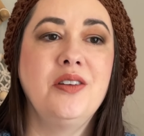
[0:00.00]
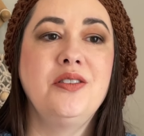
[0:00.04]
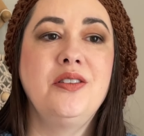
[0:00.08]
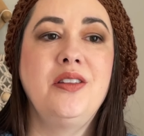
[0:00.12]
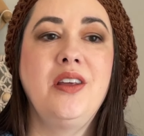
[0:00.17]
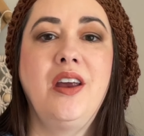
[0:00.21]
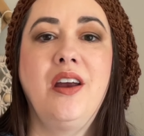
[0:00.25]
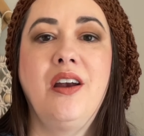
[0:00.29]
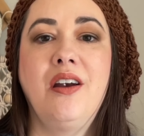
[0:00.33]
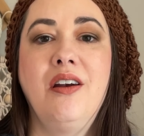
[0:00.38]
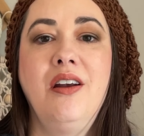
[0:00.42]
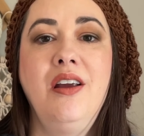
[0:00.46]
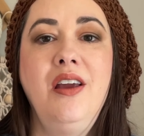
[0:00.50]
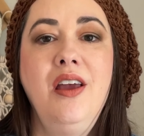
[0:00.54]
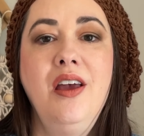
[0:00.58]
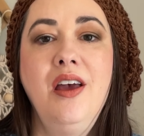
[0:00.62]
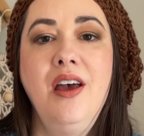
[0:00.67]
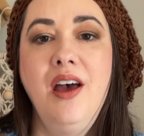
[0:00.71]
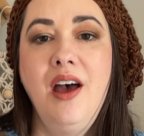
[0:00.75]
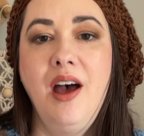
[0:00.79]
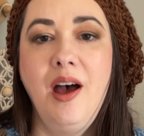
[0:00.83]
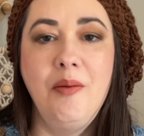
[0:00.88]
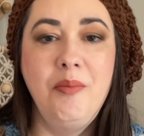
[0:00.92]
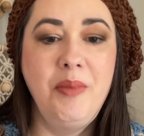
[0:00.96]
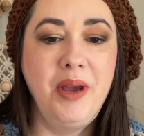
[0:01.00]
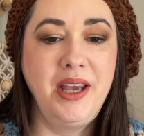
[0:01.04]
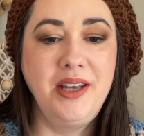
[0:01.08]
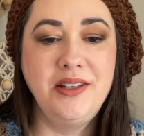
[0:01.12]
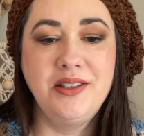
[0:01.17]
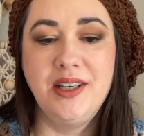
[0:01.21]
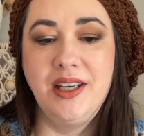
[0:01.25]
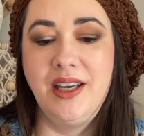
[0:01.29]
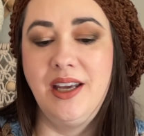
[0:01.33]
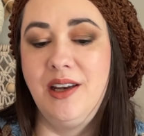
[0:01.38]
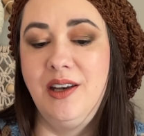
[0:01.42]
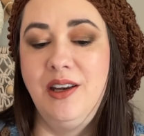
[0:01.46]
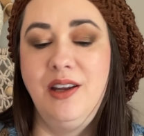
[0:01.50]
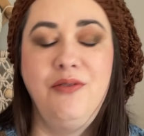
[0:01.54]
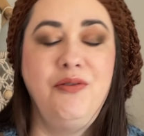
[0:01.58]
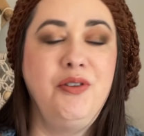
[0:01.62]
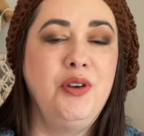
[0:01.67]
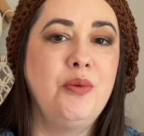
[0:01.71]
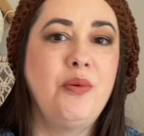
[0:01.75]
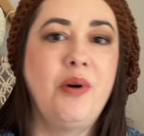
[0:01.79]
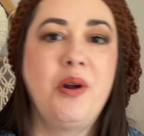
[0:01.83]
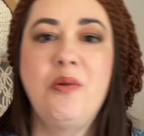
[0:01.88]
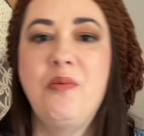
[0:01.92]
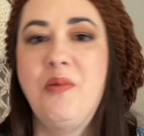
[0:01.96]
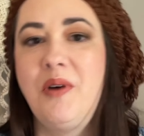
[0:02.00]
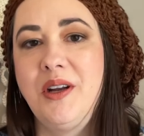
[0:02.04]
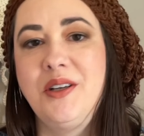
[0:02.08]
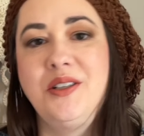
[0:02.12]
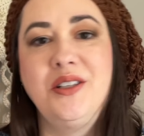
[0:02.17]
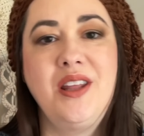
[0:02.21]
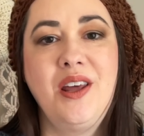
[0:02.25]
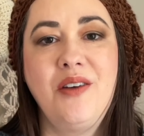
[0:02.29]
they're amazing. And if you want to watch